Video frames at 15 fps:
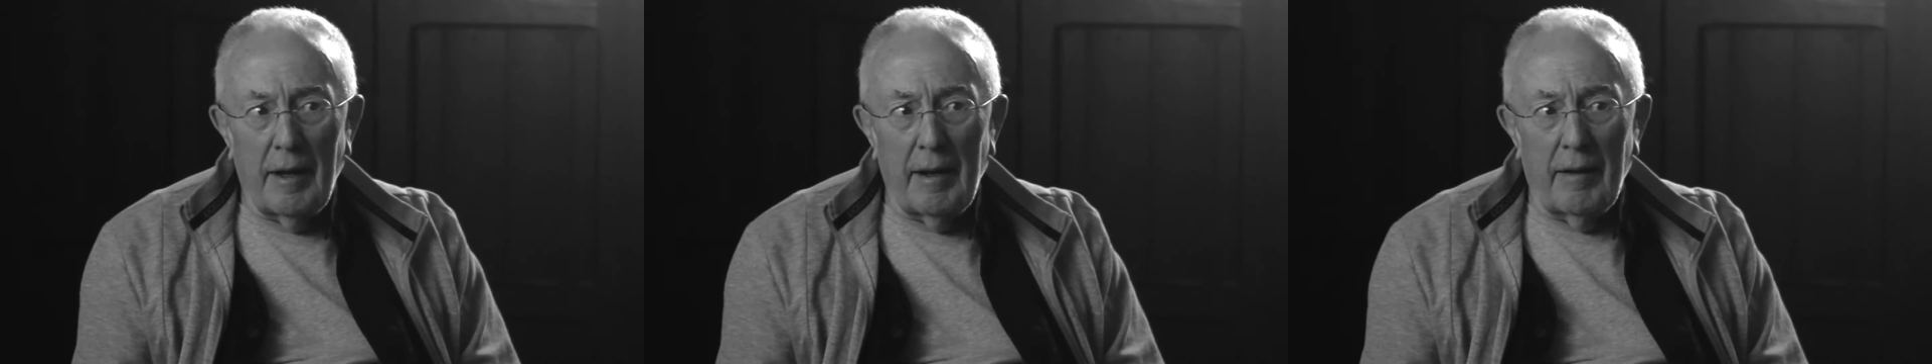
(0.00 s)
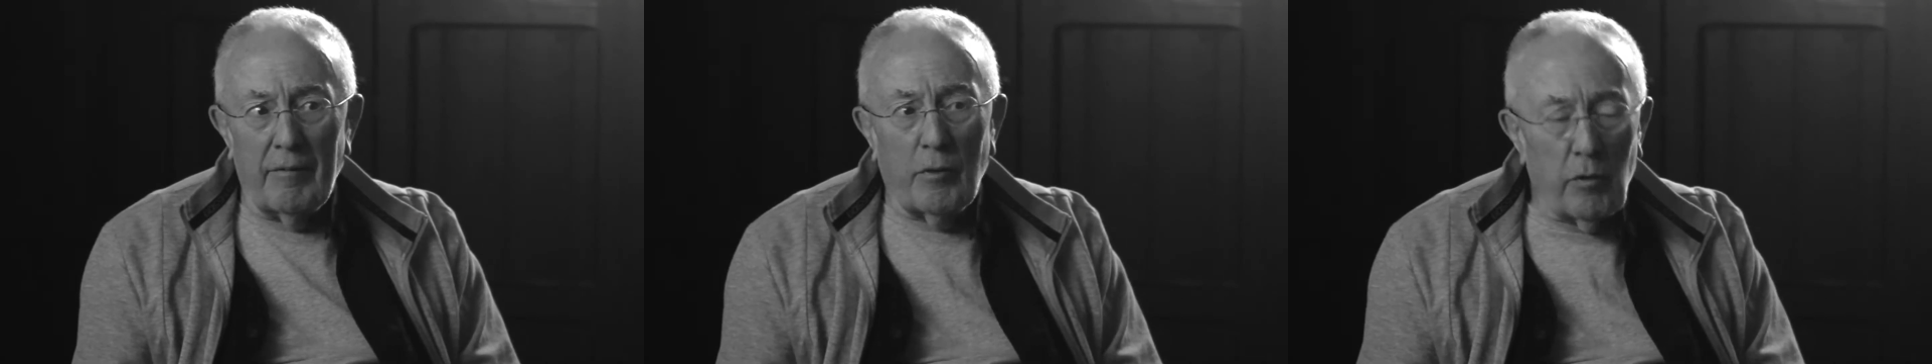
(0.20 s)

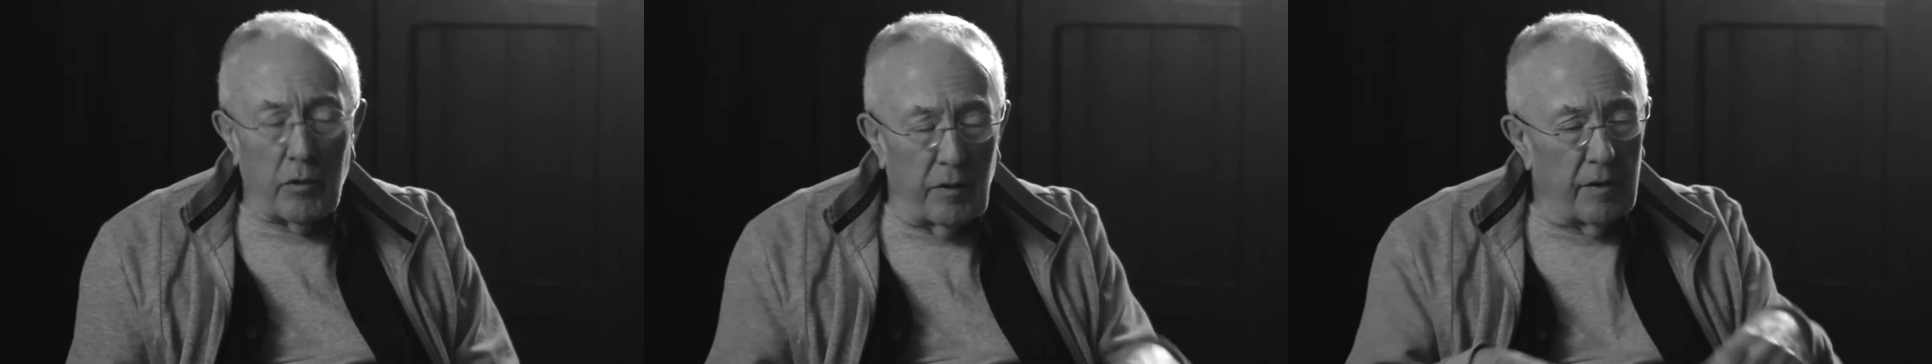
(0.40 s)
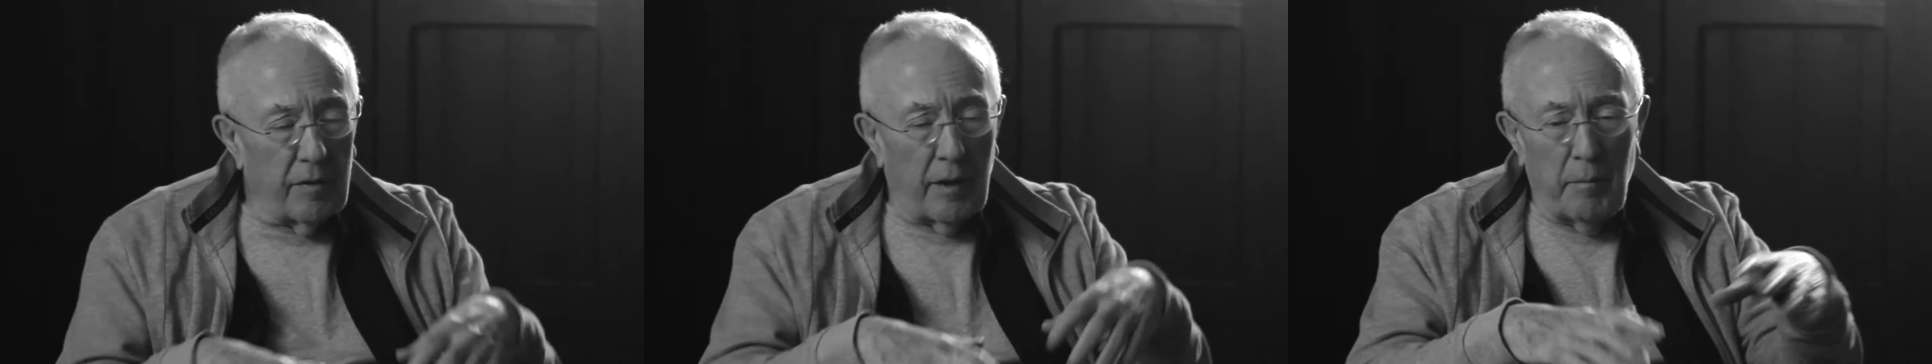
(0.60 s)
of
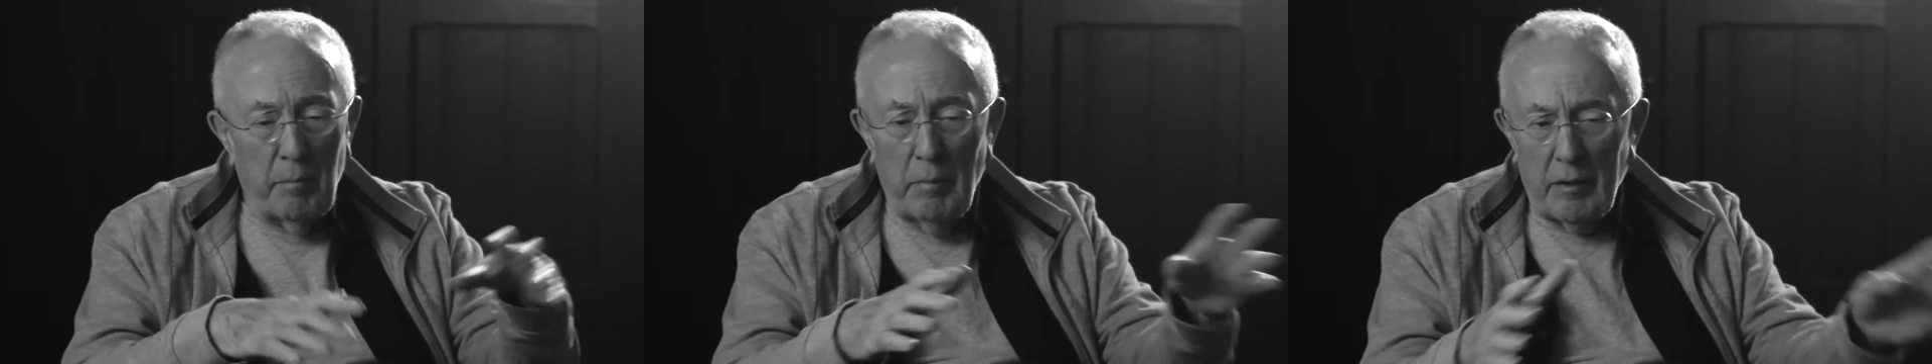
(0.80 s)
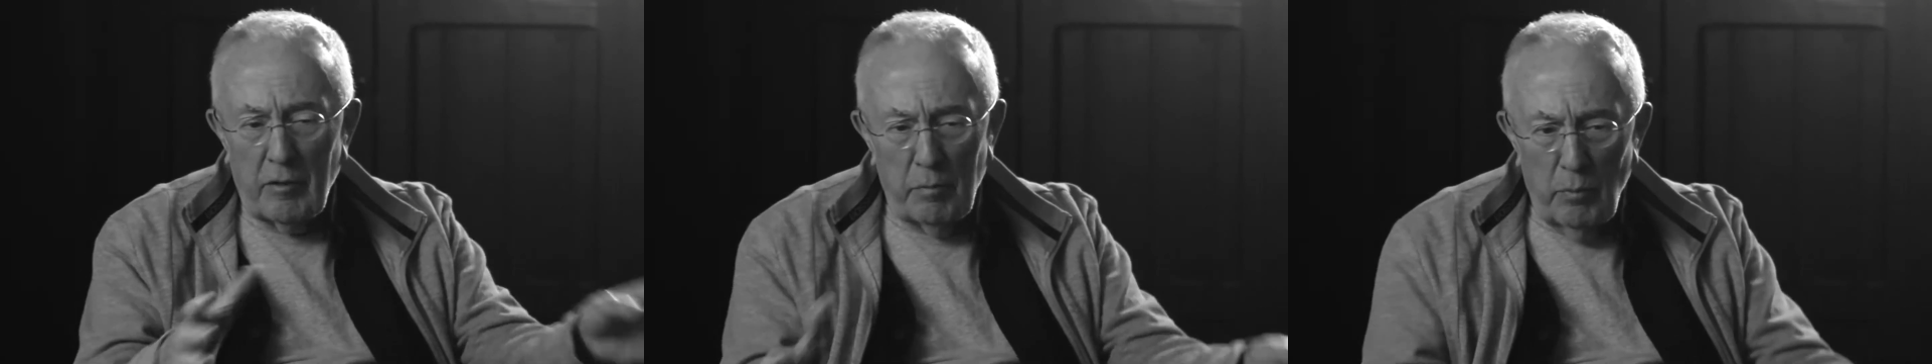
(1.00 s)
course he's
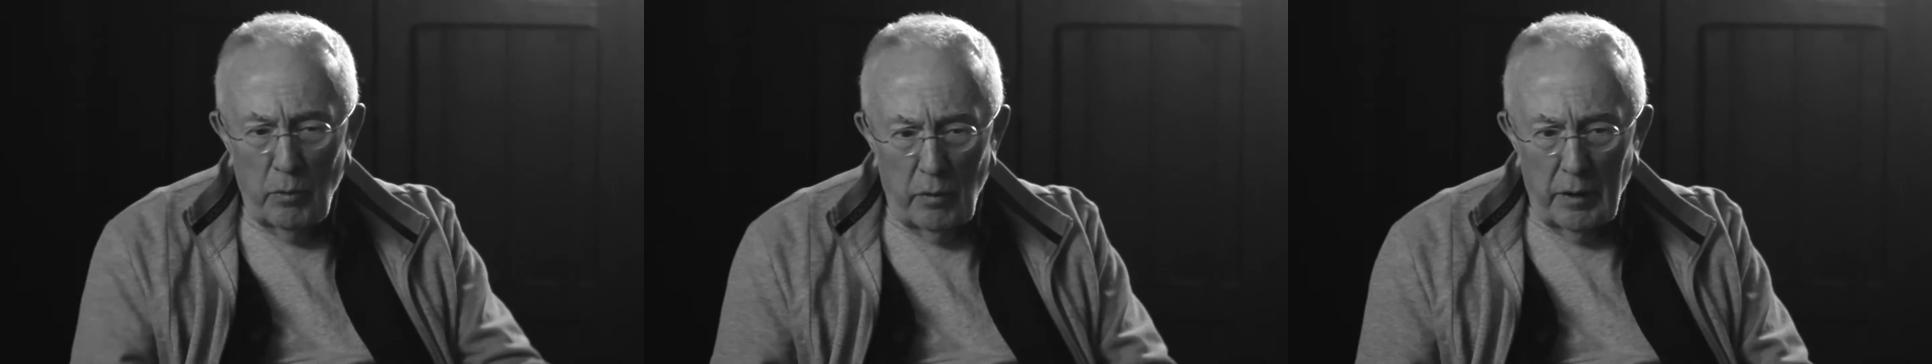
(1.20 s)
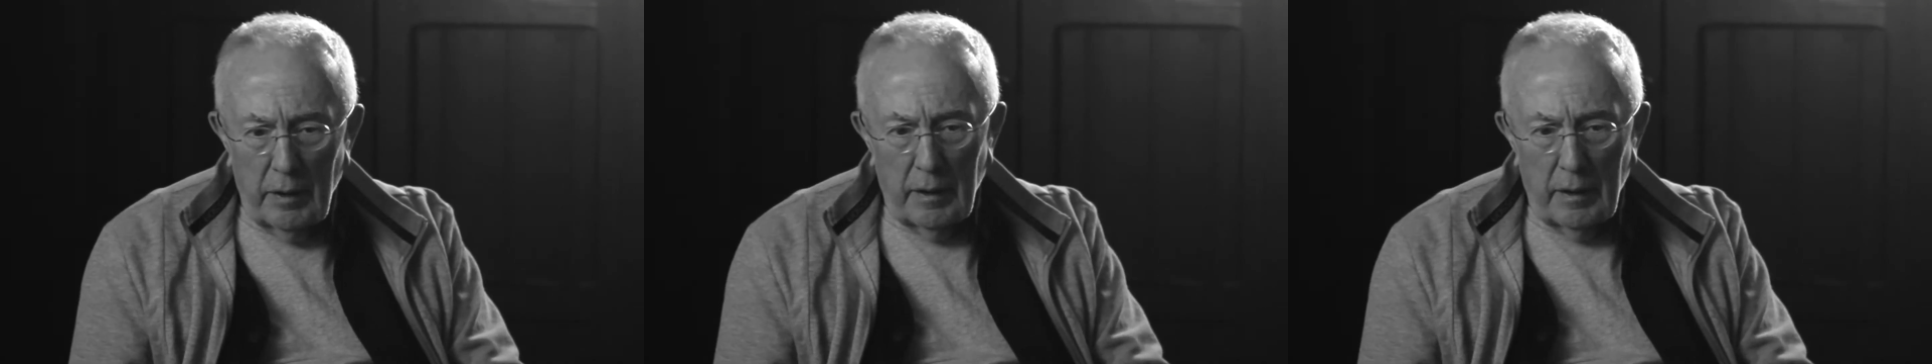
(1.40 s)
done much more